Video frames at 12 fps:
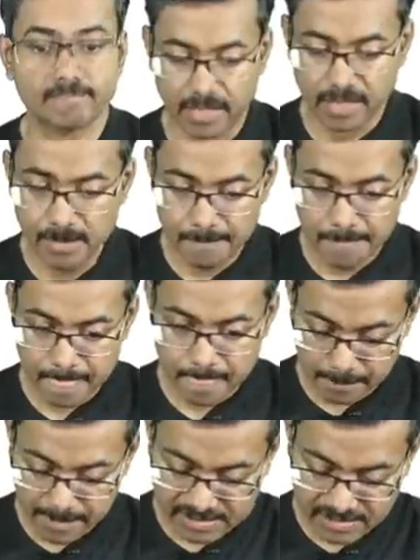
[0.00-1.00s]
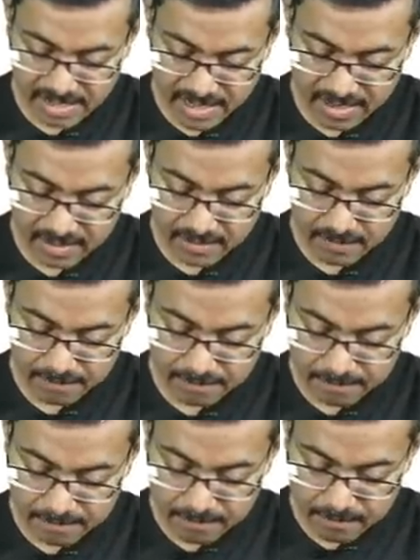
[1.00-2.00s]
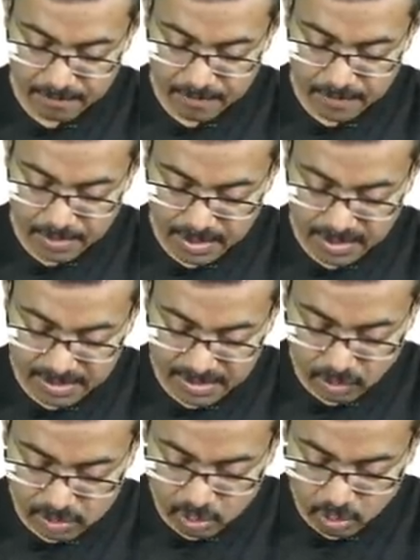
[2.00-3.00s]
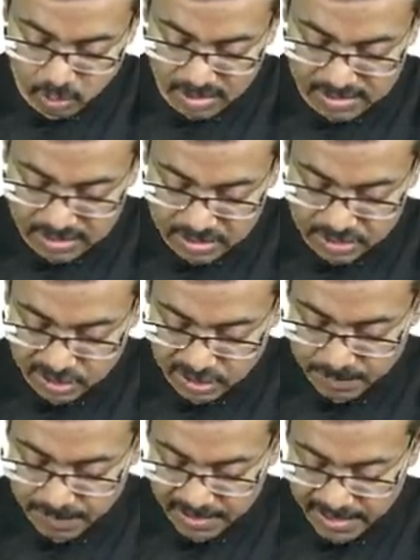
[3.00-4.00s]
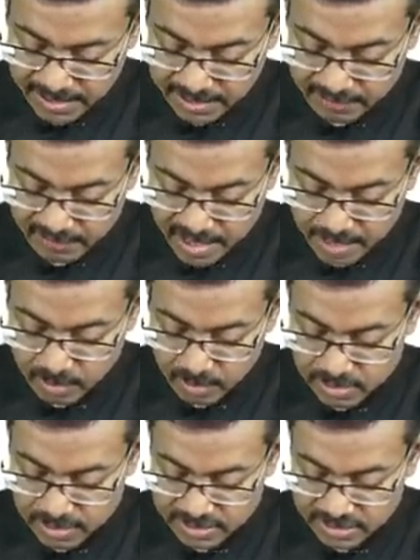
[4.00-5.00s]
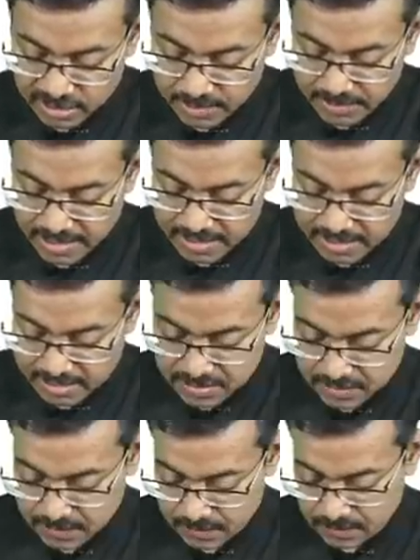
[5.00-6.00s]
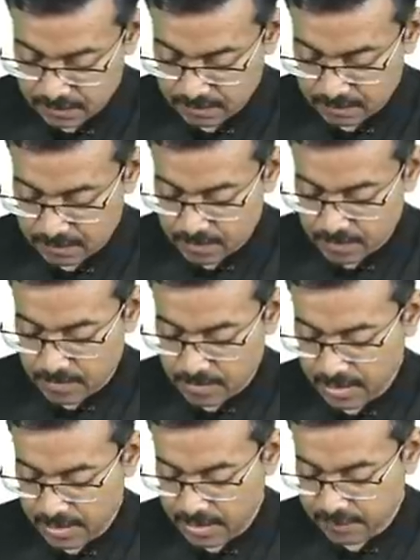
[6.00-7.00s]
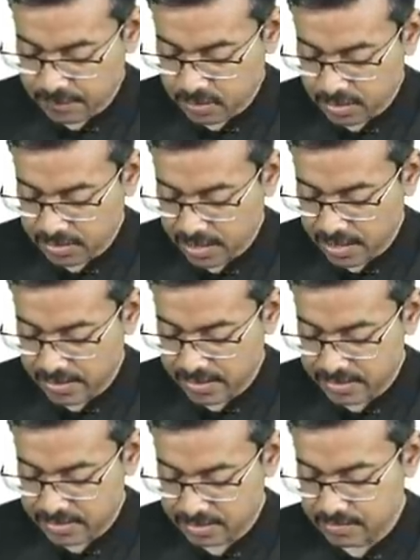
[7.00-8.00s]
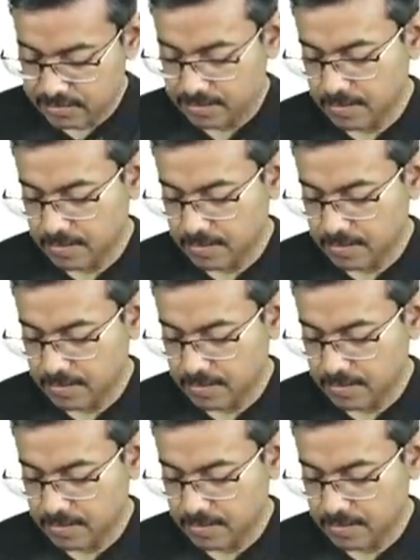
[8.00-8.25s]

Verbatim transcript: Yeah, basal layer. It is also called as a germinative layer because it germinates. It gives you the other layers.